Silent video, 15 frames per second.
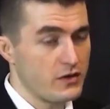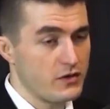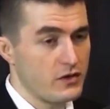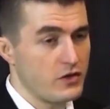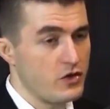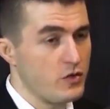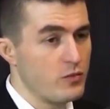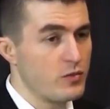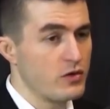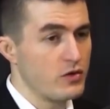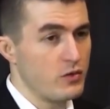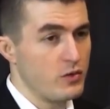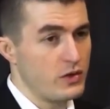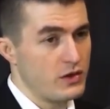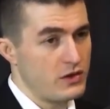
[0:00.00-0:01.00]
The humor,
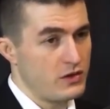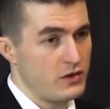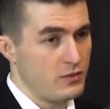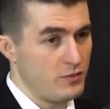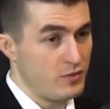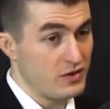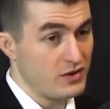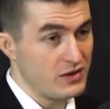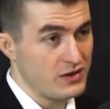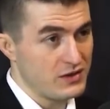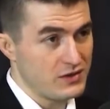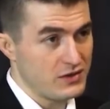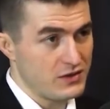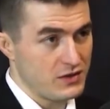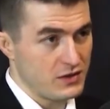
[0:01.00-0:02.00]
the wit, the
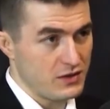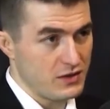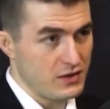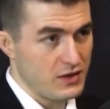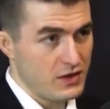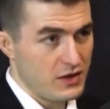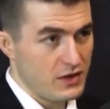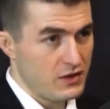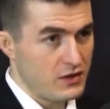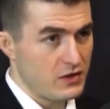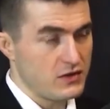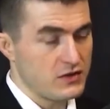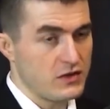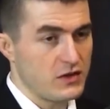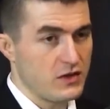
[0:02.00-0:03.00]
brilliance,
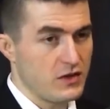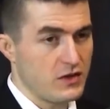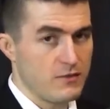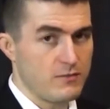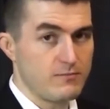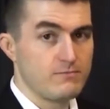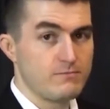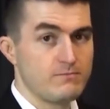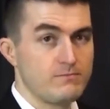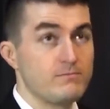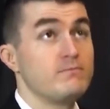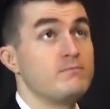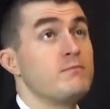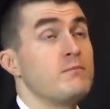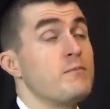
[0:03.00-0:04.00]
there's a
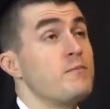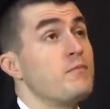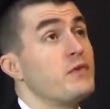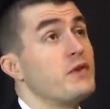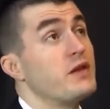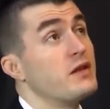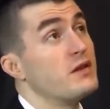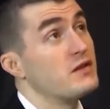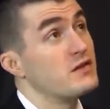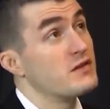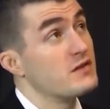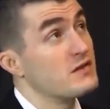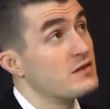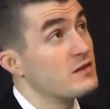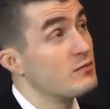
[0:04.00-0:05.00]

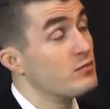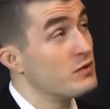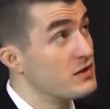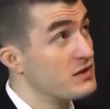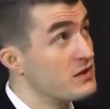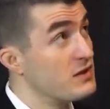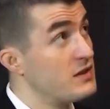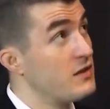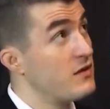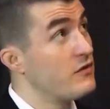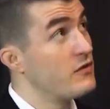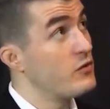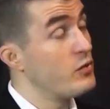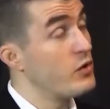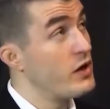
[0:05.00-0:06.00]
simplicity
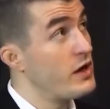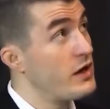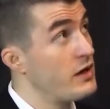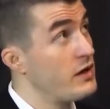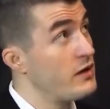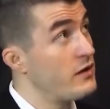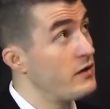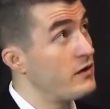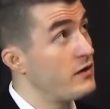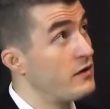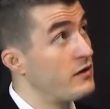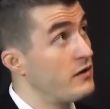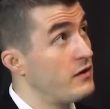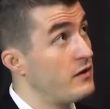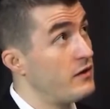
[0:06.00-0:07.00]
of the way
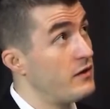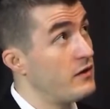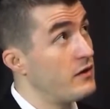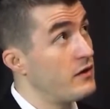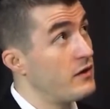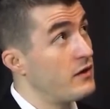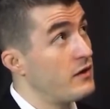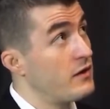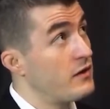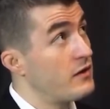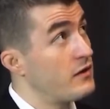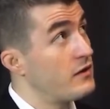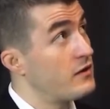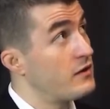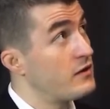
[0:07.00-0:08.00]
he
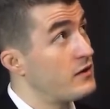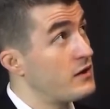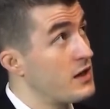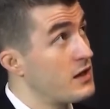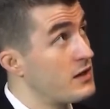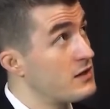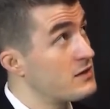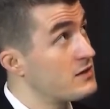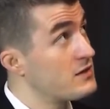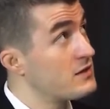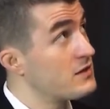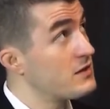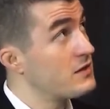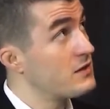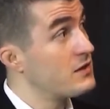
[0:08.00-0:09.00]

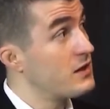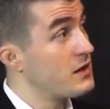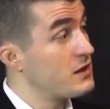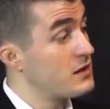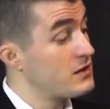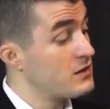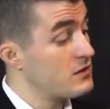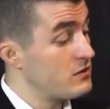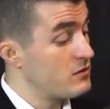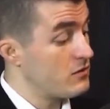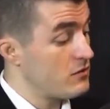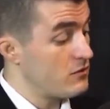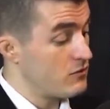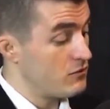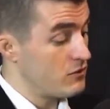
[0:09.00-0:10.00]
thinks that
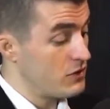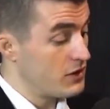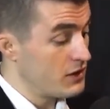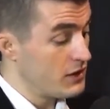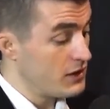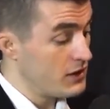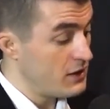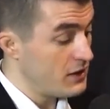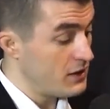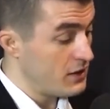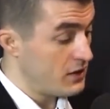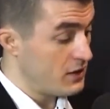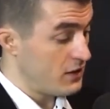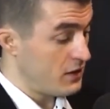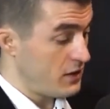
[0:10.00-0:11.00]
really,
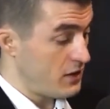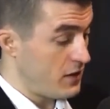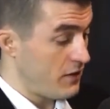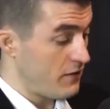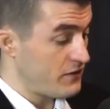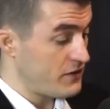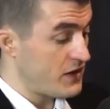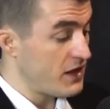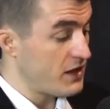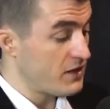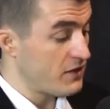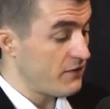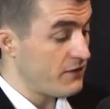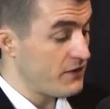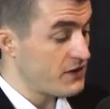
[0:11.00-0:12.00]
if taken
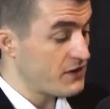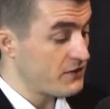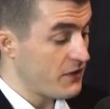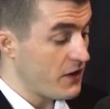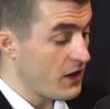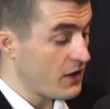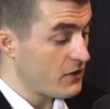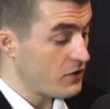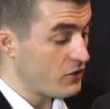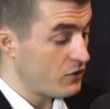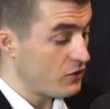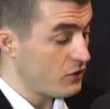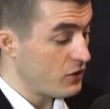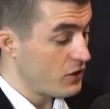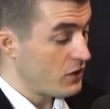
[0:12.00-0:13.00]
at face value,